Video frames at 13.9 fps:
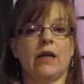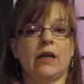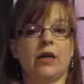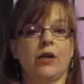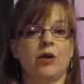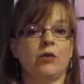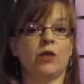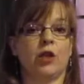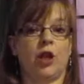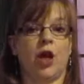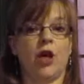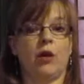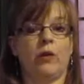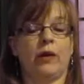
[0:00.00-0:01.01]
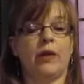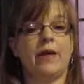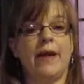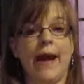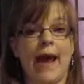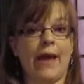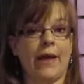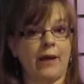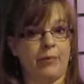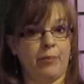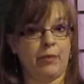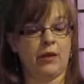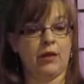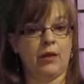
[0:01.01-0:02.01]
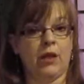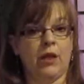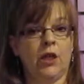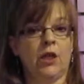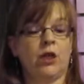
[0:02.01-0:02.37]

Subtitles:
goes along with names.